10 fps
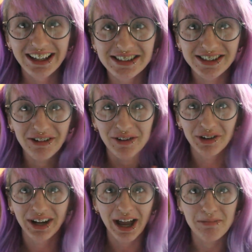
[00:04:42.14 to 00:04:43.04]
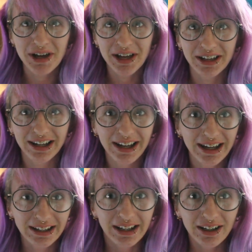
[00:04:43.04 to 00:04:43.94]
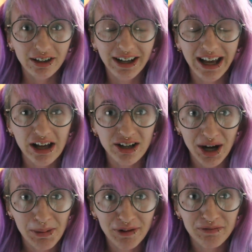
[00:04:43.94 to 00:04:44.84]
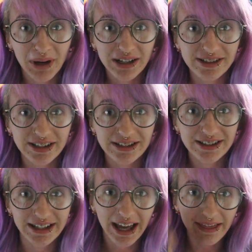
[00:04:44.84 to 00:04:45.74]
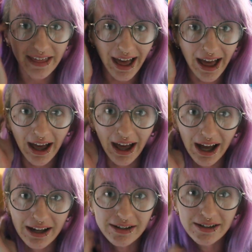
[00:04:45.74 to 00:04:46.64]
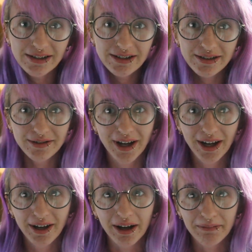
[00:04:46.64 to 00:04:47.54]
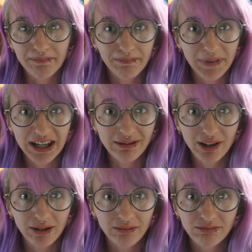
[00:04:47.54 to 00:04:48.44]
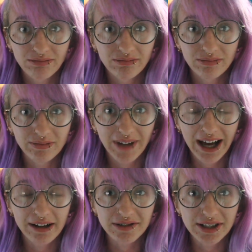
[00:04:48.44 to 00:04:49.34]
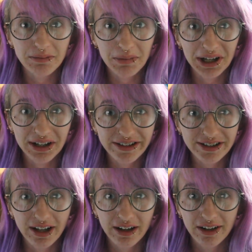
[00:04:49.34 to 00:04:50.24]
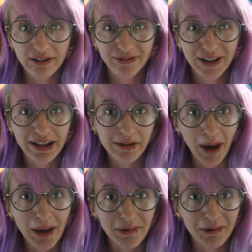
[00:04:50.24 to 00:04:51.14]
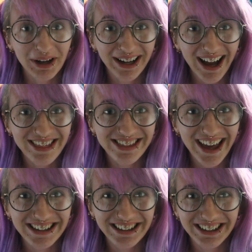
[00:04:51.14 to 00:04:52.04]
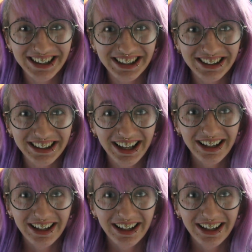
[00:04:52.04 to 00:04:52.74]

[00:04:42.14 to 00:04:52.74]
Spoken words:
So I've got to get up early, got to get on a couple of buses to get there and meet the housing person and fill in the paperwork, and then I can